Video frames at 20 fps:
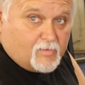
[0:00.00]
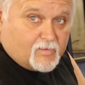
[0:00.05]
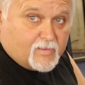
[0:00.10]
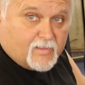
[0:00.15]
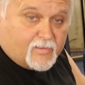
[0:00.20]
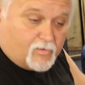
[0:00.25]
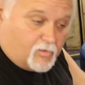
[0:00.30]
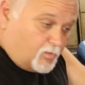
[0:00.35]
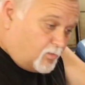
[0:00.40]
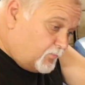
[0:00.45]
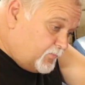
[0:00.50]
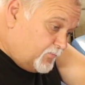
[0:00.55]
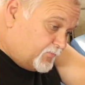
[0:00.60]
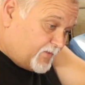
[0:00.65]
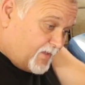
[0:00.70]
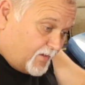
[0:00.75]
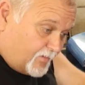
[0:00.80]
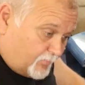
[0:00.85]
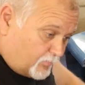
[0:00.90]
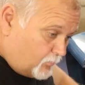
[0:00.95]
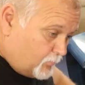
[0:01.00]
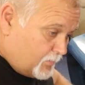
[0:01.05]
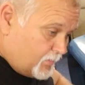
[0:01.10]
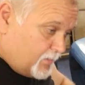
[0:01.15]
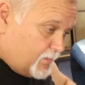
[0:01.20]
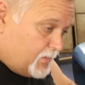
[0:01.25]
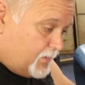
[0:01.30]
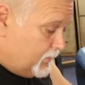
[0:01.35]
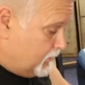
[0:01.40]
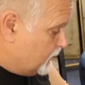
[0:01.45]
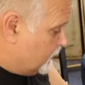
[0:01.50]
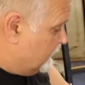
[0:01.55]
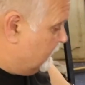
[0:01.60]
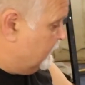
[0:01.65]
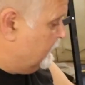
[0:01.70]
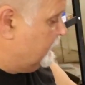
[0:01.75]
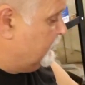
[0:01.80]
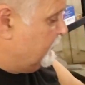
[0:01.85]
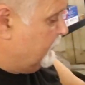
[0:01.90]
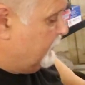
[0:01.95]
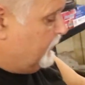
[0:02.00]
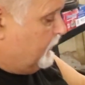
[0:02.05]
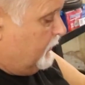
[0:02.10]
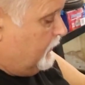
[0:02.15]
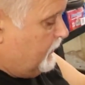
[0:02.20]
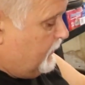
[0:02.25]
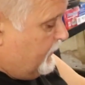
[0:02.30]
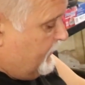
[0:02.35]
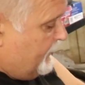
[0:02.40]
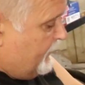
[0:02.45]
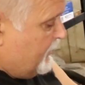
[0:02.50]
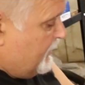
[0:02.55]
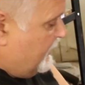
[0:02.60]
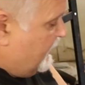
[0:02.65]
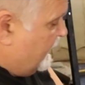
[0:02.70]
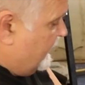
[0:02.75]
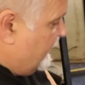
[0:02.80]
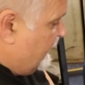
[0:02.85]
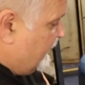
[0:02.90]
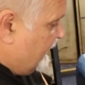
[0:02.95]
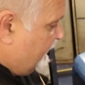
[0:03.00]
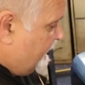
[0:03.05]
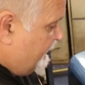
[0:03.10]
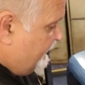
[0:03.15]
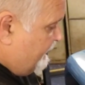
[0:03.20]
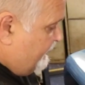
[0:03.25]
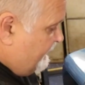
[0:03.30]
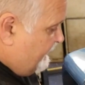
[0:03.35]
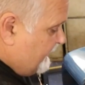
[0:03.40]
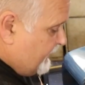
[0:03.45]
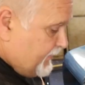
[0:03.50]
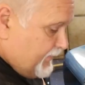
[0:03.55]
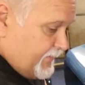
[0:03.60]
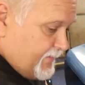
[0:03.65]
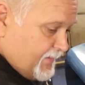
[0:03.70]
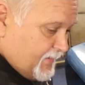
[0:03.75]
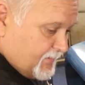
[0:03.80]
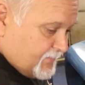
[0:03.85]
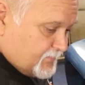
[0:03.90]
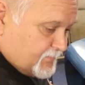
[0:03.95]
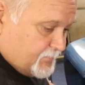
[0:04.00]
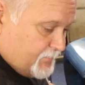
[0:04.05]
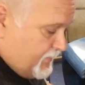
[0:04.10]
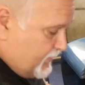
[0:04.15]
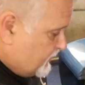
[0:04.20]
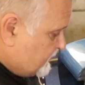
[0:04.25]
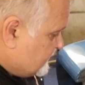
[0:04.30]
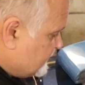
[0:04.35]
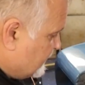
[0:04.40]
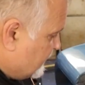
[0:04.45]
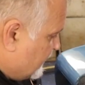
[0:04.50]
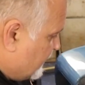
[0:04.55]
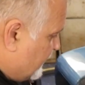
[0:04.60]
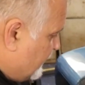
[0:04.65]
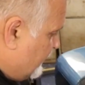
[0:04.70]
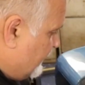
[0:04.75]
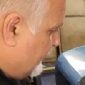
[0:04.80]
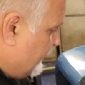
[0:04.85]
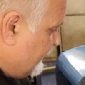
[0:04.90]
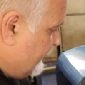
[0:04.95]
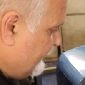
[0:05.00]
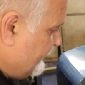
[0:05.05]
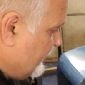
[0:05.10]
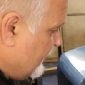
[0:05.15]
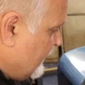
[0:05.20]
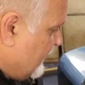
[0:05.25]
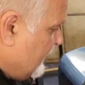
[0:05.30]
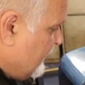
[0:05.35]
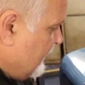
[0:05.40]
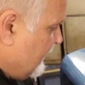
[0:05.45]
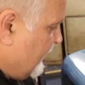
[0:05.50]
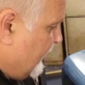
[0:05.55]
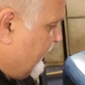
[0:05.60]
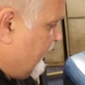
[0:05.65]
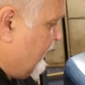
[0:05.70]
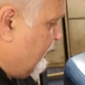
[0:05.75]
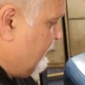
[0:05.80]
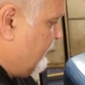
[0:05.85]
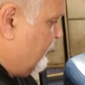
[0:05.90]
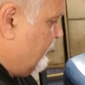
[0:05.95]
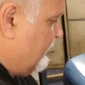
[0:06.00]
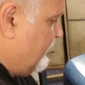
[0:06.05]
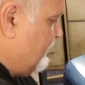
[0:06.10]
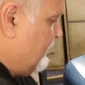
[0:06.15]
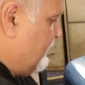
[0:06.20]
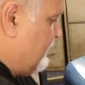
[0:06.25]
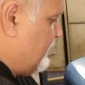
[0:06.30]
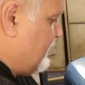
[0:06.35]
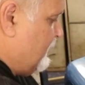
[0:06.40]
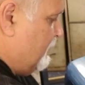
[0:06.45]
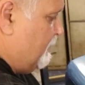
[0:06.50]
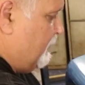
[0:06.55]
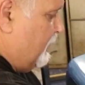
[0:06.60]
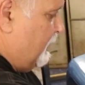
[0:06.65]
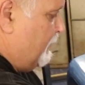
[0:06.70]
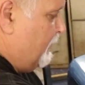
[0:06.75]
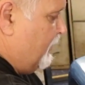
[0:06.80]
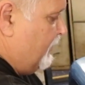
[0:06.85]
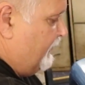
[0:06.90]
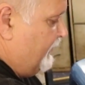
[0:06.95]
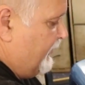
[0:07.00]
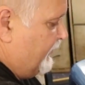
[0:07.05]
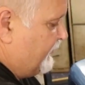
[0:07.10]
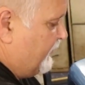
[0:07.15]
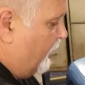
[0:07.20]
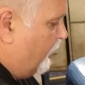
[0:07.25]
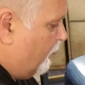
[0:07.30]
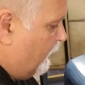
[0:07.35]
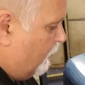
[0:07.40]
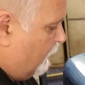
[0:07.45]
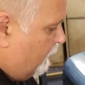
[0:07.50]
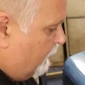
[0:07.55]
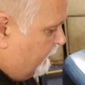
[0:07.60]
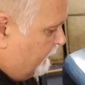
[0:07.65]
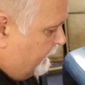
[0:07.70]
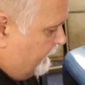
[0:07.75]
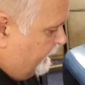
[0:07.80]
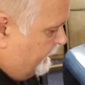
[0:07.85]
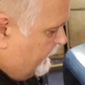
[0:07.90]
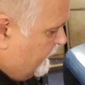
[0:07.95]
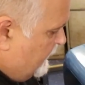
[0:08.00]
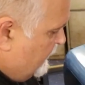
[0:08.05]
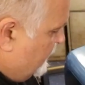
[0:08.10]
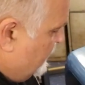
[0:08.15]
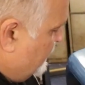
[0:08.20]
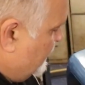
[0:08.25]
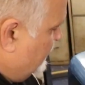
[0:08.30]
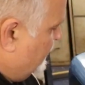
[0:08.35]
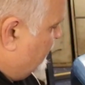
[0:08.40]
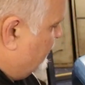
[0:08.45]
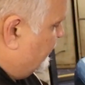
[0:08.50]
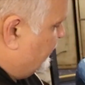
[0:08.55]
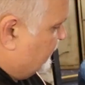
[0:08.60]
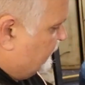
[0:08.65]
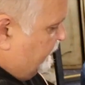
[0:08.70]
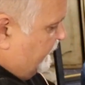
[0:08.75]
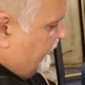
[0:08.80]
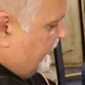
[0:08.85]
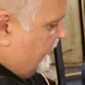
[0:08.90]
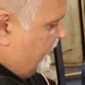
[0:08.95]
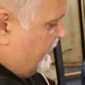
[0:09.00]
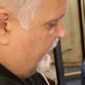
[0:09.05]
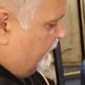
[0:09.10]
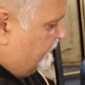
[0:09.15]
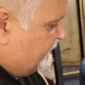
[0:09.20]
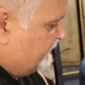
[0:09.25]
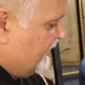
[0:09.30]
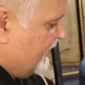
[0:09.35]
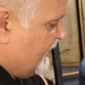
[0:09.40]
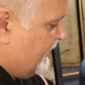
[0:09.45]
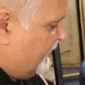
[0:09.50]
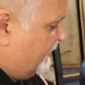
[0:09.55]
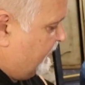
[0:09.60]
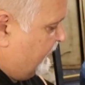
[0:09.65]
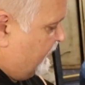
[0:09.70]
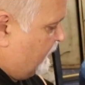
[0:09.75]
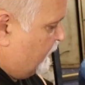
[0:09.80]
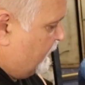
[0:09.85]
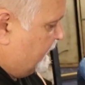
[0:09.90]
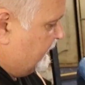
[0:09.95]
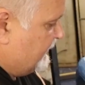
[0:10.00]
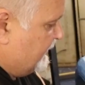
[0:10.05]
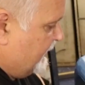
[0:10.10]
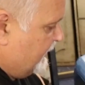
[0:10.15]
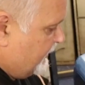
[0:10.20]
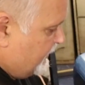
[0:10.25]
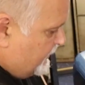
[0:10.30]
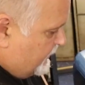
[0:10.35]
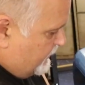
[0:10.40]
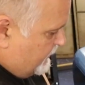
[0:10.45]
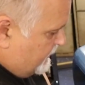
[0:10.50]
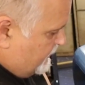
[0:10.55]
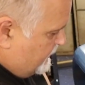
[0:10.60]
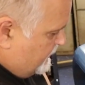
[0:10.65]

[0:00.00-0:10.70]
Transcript: I got all this out of the way, and I fitted that to make sure I can't come above this hole because this plate comes down. I don't want it to hit.